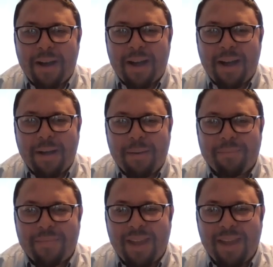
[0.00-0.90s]

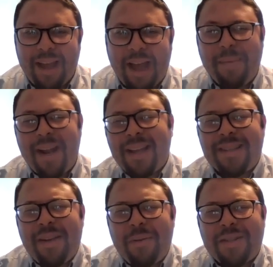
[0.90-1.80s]
I
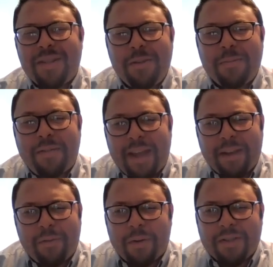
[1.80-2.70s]
guess I always assumed Rav Henkin,
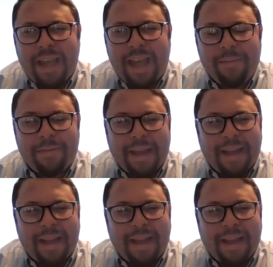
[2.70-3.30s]
of course, came from